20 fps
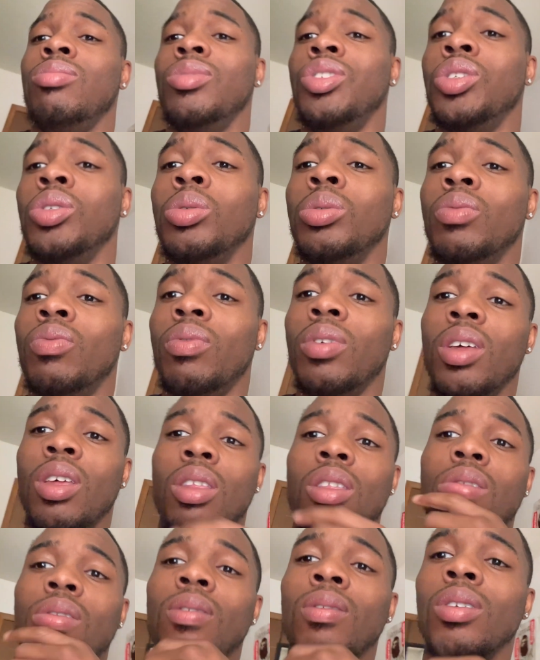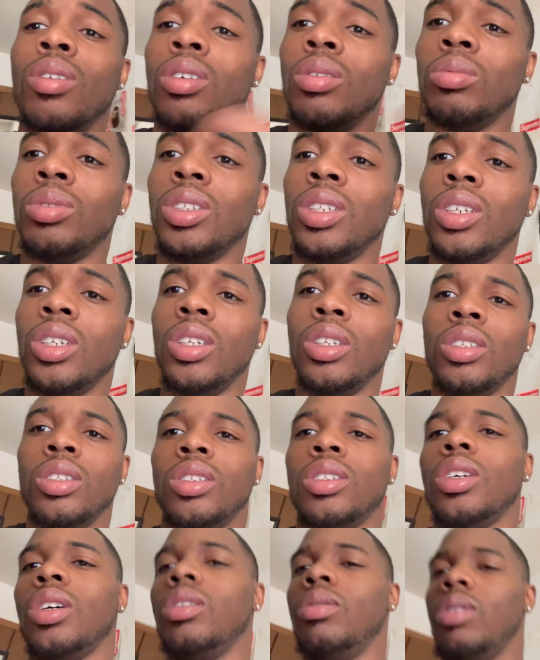June 5th. You know what I'm saying?
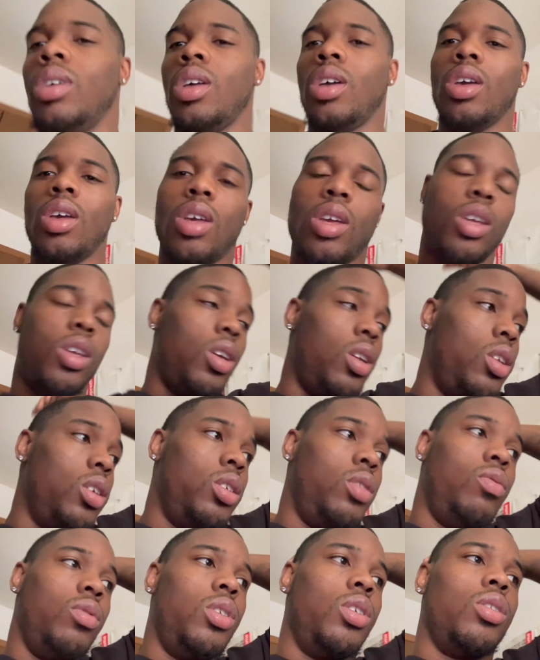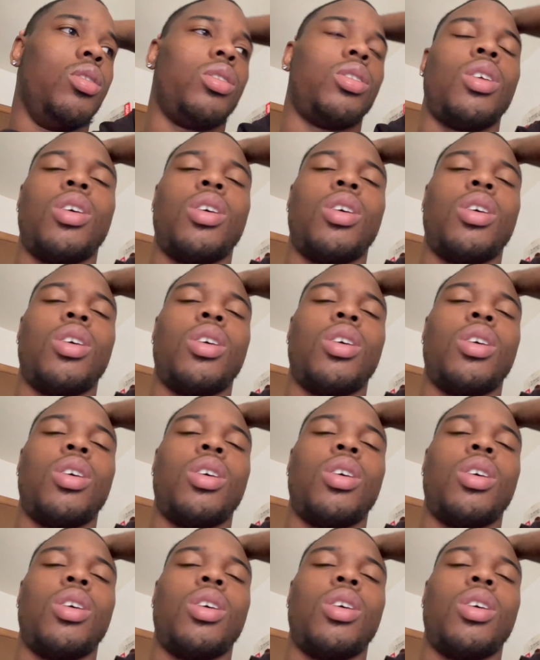So yeah, this video